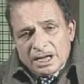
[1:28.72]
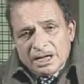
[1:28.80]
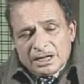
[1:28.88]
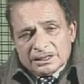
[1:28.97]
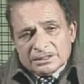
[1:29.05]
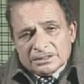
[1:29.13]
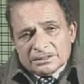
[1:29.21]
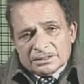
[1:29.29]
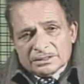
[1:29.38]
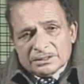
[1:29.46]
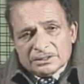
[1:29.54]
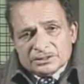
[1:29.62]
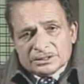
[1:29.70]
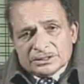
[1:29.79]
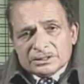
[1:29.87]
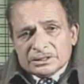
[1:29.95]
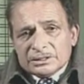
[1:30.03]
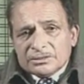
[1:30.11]
And you
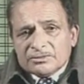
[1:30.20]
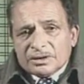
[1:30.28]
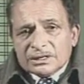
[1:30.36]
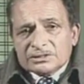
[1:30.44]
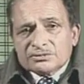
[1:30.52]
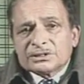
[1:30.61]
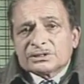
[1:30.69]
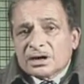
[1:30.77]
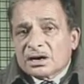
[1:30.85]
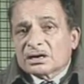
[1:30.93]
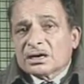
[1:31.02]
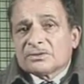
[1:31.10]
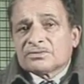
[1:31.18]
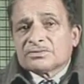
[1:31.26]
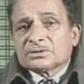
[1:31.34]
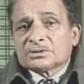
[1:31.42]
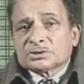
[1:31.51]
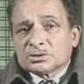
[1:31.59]
see, once we talk of
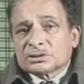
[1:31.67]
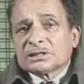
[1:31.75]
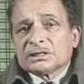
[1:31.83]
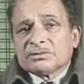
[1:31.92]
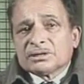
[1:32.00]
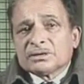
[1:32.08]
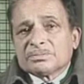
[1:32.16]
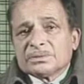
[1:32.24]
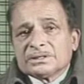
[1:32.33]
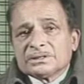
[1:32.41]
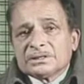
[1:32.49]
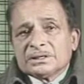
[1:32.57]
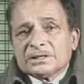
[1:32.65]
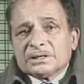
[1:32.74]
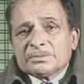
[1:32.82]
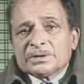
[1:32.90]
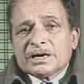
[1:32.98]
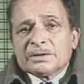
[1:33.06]
social development,
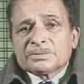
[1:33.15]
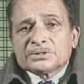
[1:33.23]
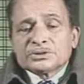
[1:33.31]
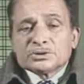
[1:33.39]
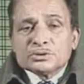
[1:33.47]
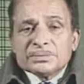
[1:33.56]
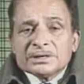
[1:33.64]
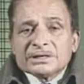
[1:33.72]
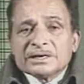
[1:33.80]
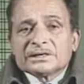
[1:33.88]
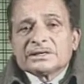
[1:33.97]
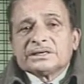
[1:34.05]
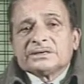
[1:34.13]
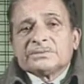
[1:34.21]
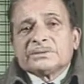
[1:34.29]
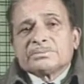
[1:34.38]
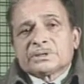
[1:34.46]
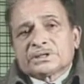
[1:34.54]
perhaps you may get an
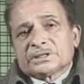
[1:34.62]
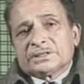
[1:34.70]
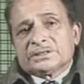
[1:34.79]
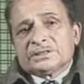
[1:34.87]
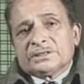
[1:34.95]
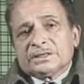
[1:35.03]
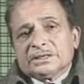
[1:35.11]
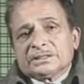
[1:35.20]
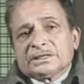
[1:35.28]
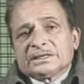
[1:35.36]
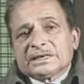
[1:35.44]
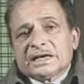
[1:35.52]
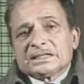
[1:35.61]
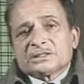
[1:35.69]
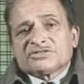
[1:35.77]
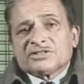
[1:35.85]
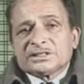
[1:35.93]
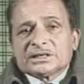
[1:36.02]
impression that
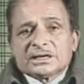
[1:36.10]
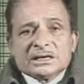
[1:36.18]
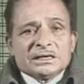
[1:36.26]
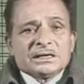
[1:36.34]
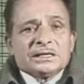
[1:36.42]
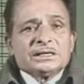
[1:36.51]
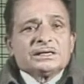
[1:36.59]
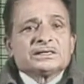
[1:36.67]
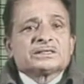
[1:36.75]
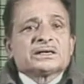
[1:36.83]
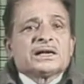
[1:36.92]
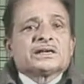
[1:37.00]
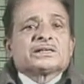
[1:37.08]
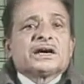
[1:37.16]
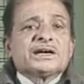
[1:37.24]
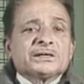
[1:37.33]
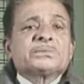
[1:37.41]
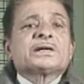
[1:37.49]
as physical is a
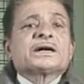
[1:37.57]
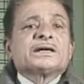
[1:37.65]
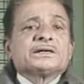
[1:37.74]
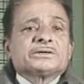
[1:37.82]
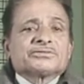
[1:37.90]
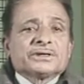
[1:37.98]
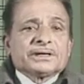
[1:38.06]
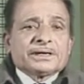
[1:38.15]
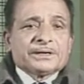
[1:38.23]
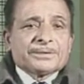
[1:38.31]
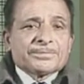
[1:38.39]
tangible kind of thing,